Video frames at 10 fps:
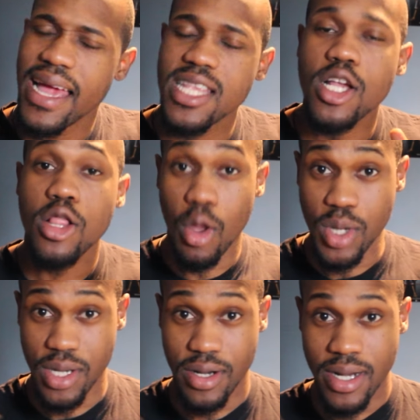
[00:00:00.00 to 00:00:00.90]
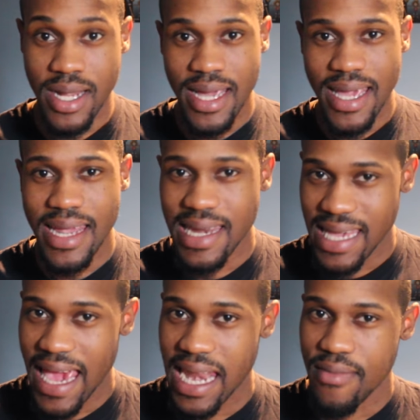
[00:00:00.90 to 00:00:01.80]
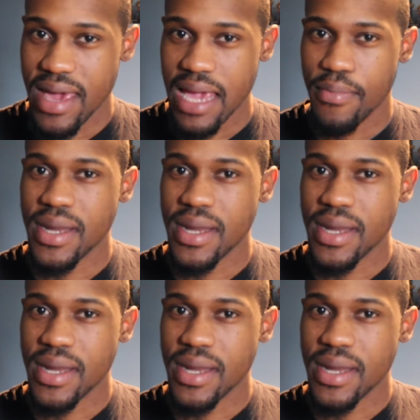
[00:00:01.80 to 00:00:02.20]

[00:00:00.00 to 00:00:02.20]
it's closer in the anime.